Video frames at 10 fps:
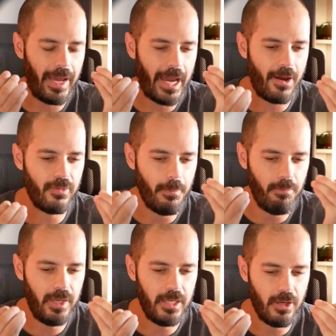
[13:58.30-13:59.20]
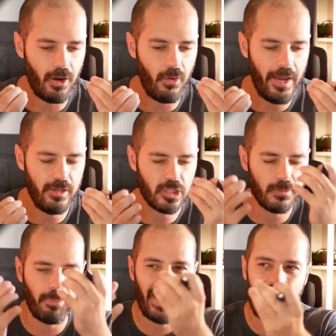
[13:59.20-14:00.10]
have them be, a
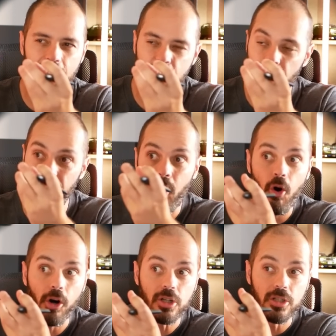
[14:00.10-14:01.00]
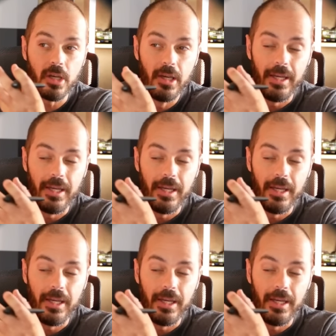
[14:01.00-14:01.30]
splash of art